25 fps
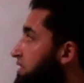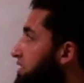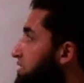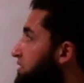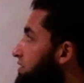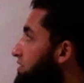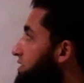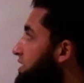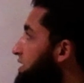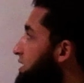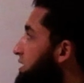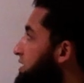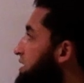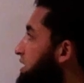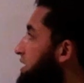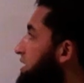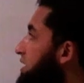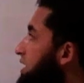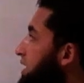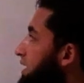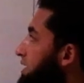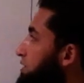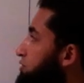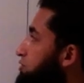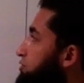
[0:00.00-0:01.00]

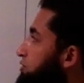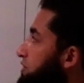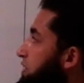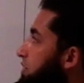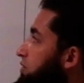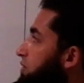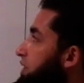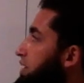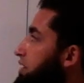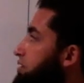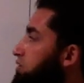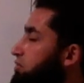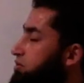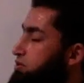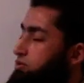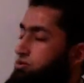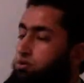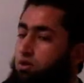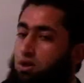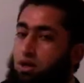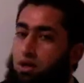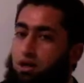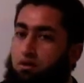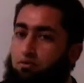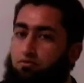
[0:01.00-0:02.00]
Okay, and today we are going
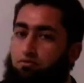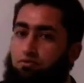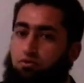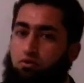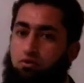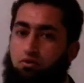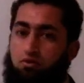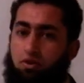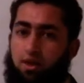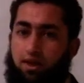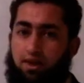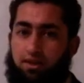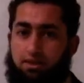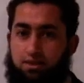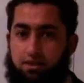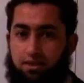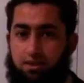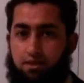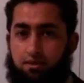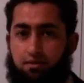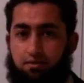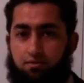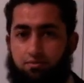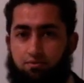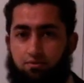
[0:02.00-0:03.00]
to have
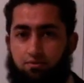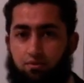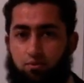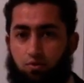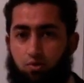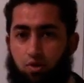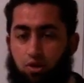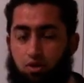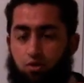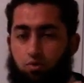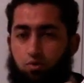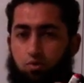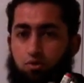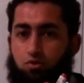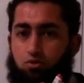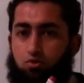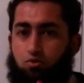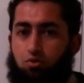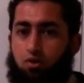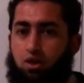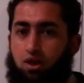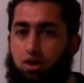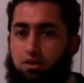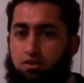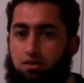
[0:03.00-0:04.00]
writing. We are going to
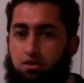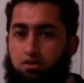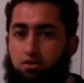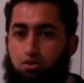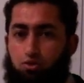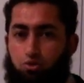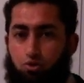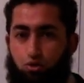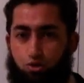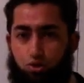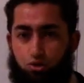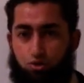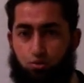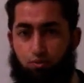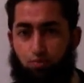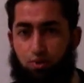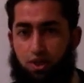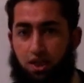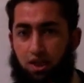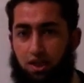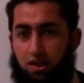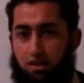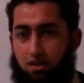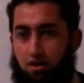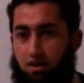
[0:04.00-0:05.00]
write a short
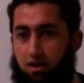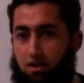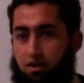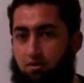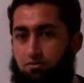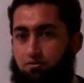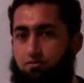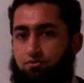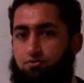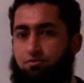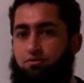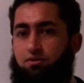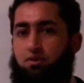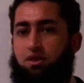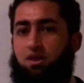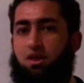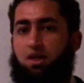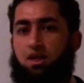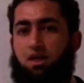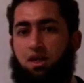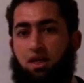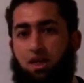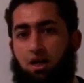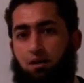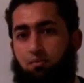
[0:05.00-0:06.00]
paragraph
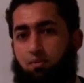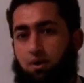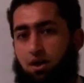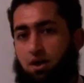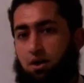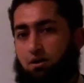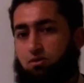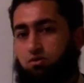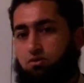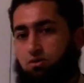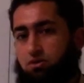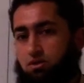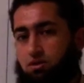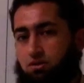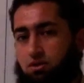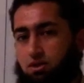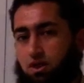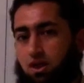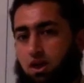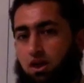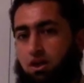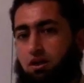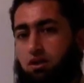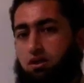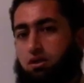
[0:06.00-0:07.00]
about
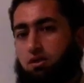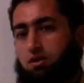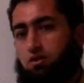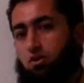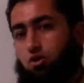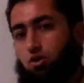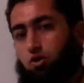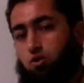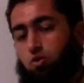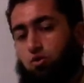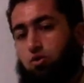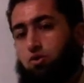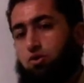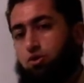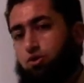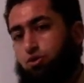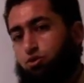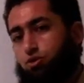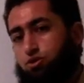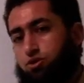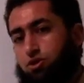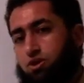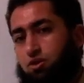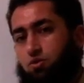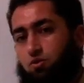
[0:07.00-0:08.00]
or
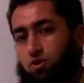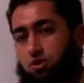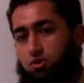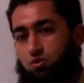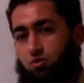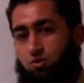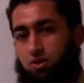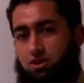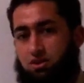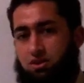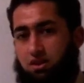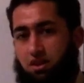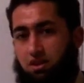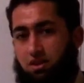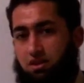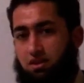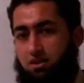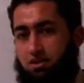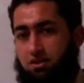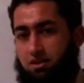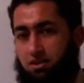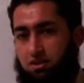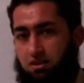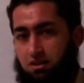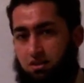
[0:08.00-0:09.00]
using what we
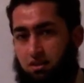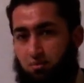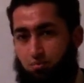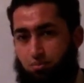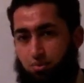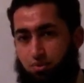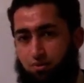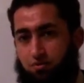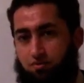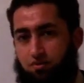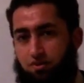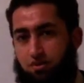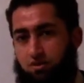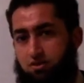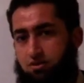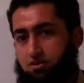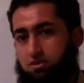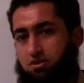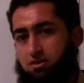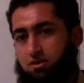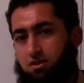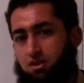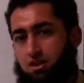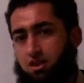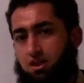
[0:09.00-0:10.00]
studied in the
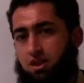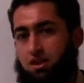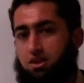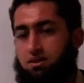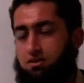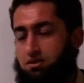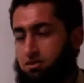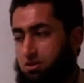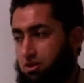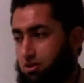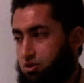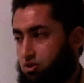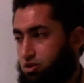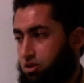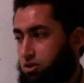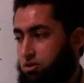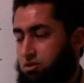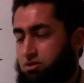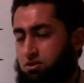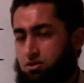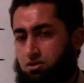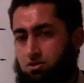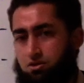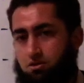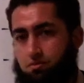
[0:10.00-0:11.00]
previous
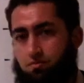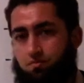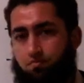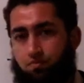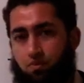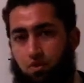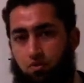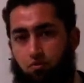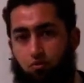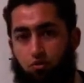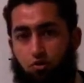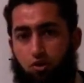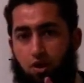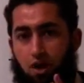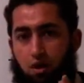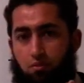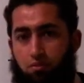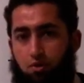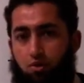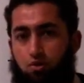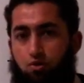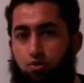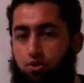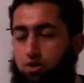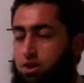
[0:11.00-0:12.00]
sessions,
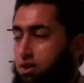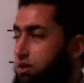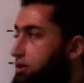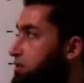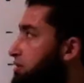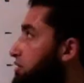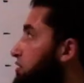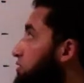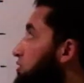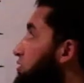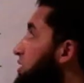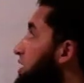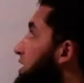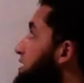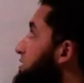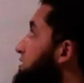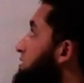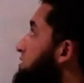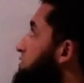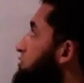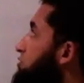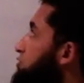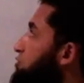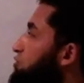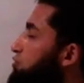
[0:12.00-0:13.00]
vocabulary
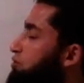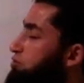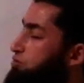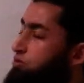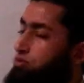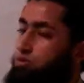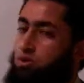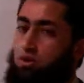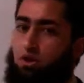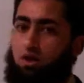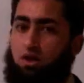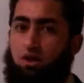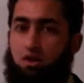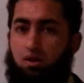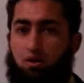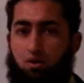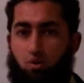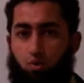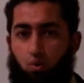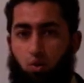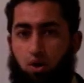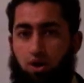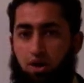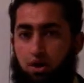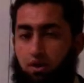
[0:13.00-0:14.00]
related to
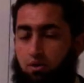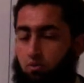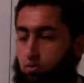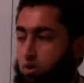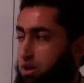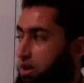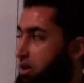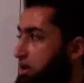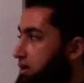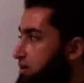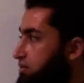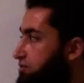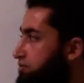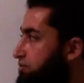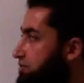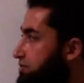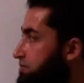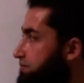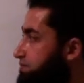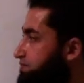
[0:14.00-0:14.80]
where we live.